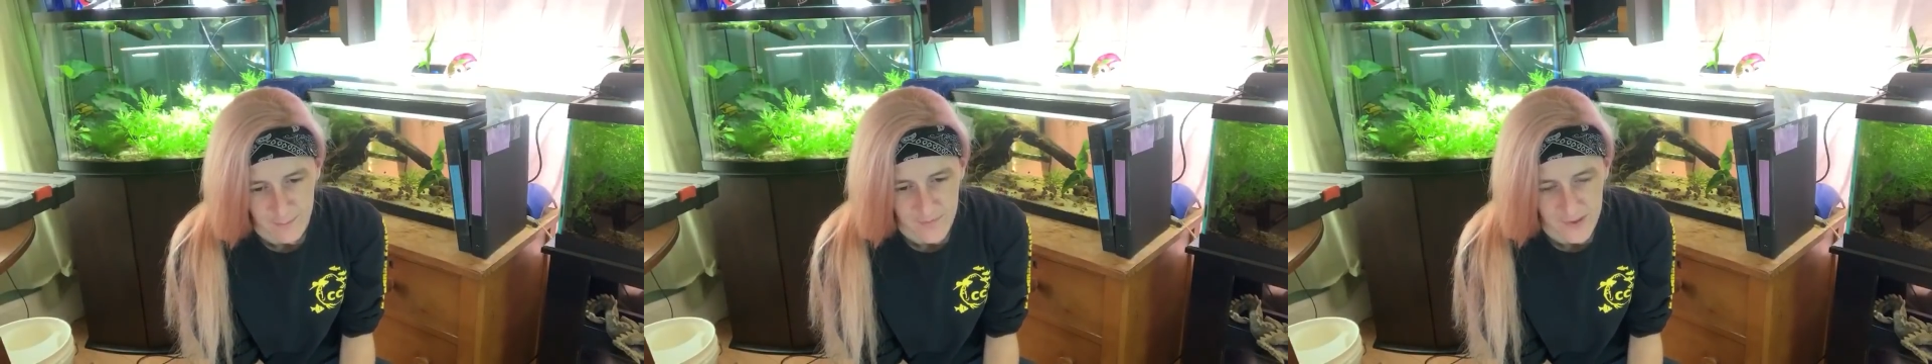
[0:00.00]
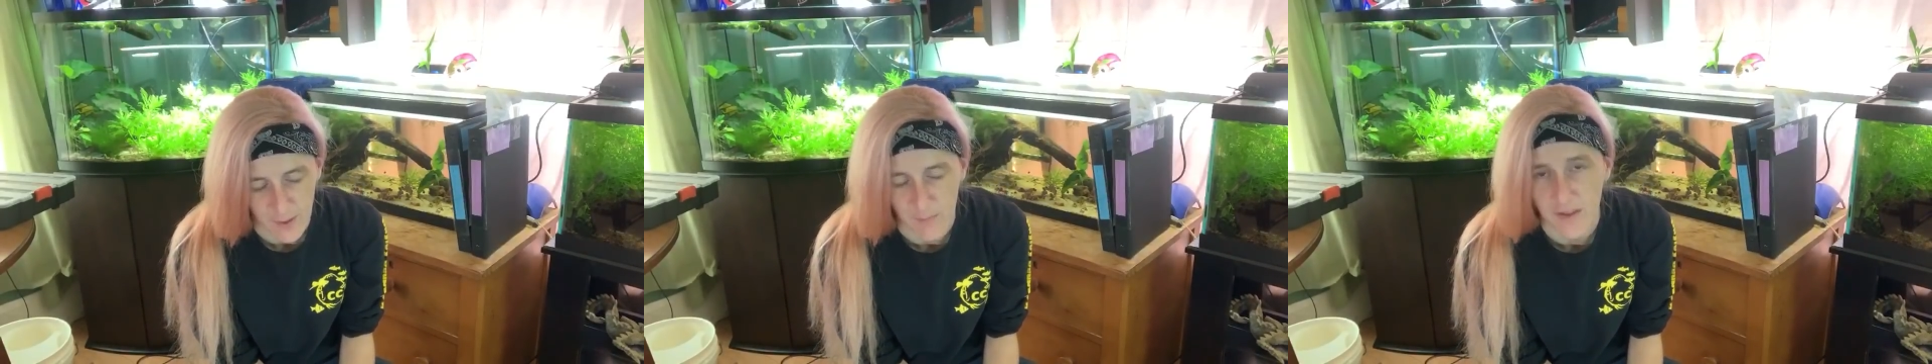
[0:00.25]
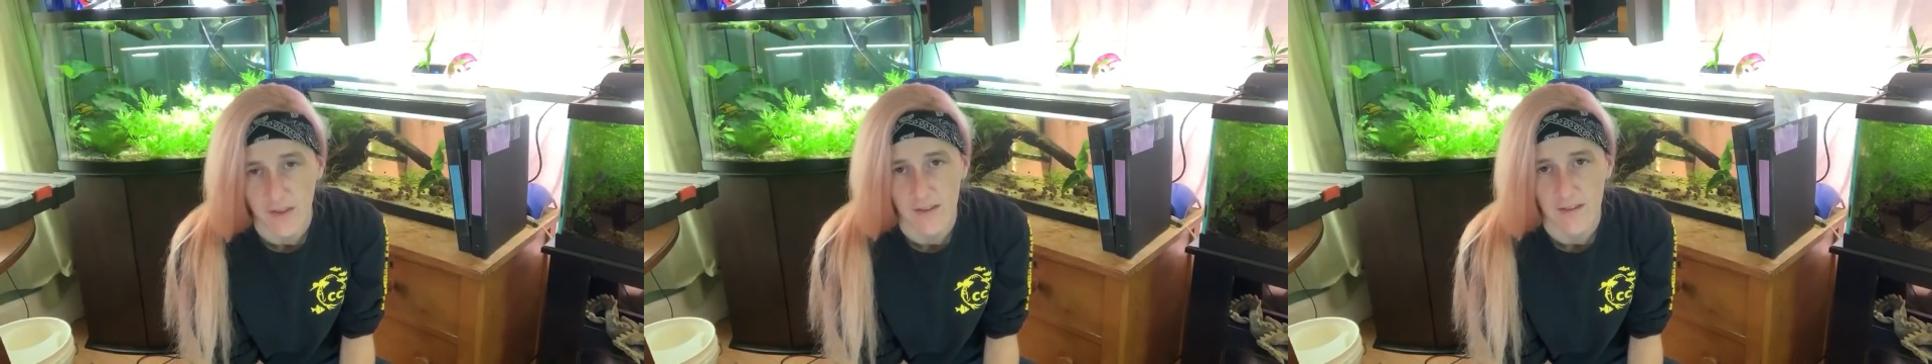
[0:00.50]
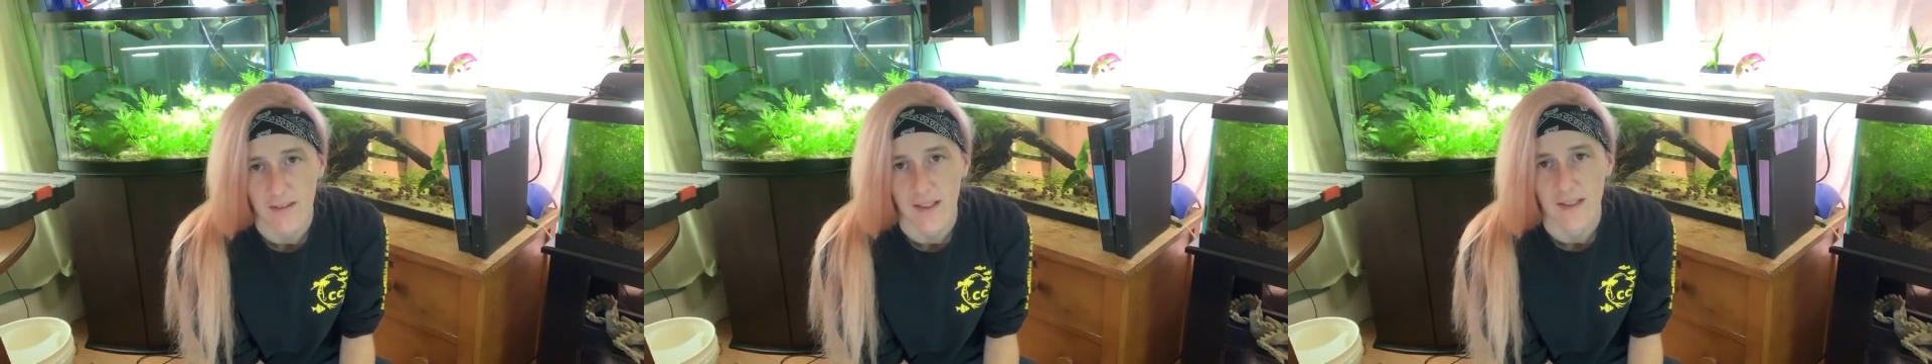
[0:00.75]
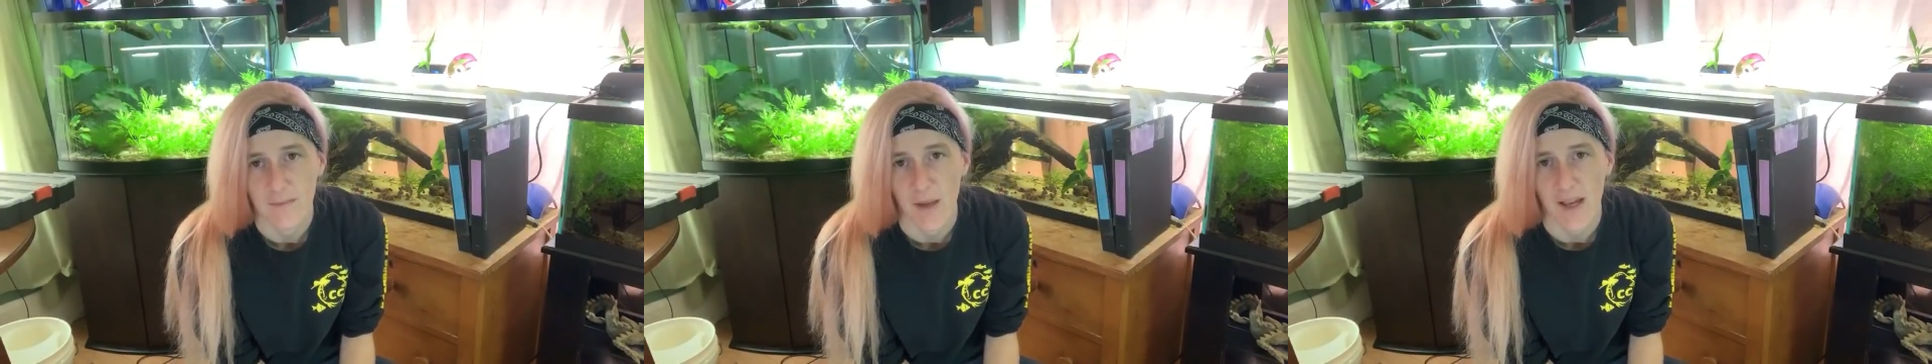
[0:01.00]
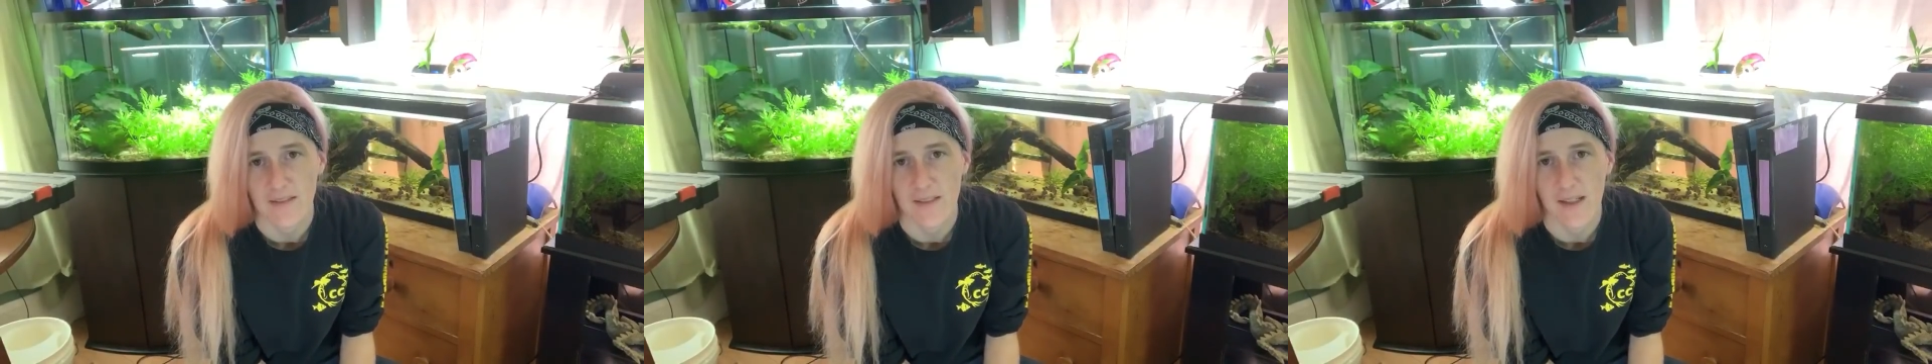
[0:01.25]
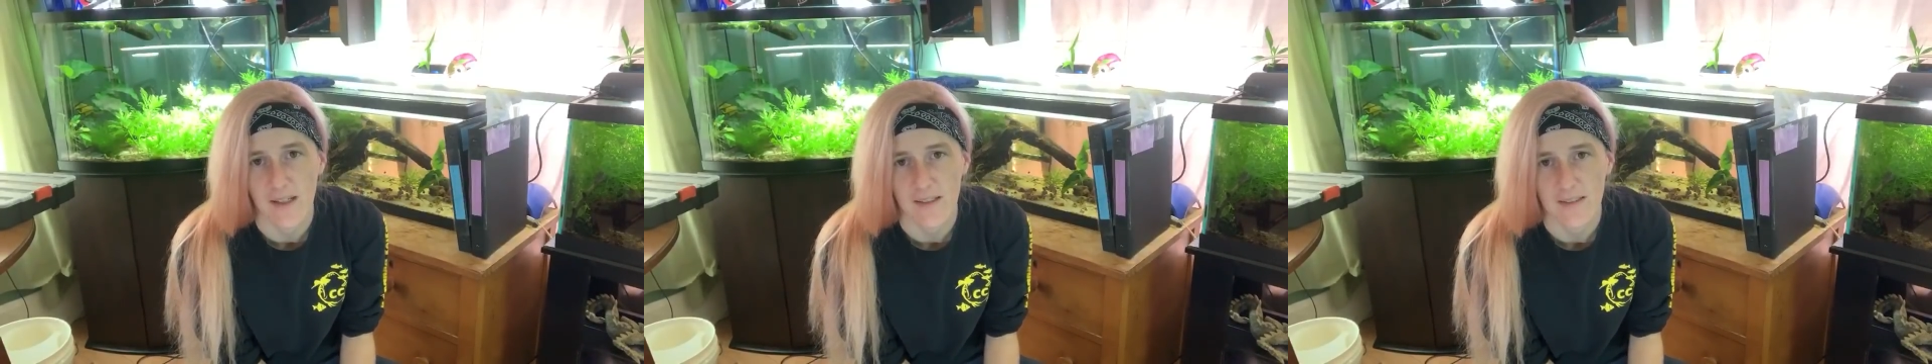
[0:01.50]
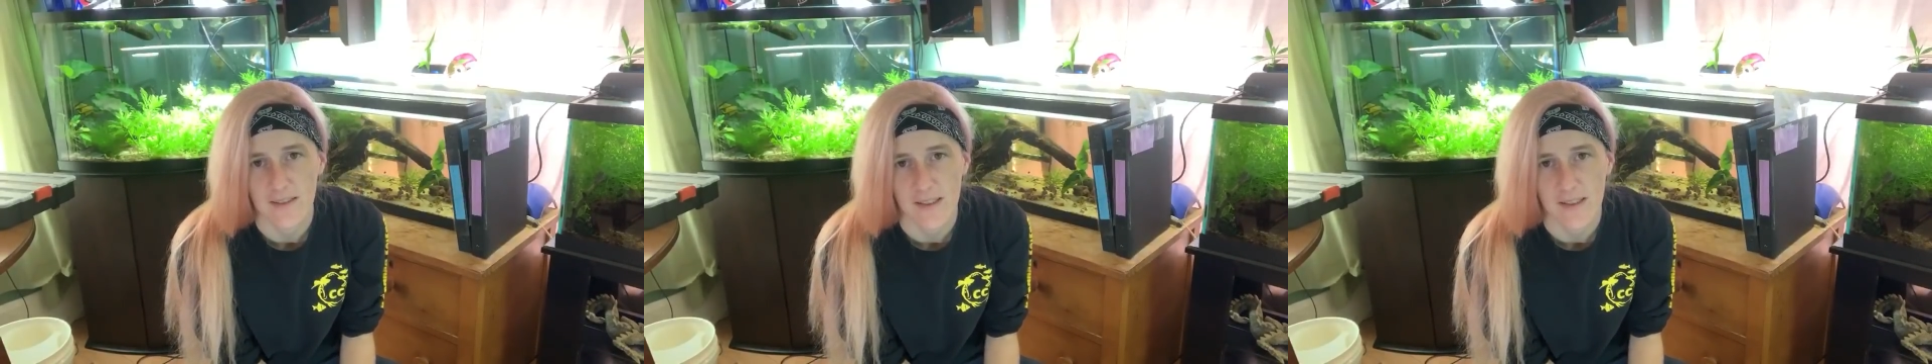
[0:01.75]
something, like mascot. Is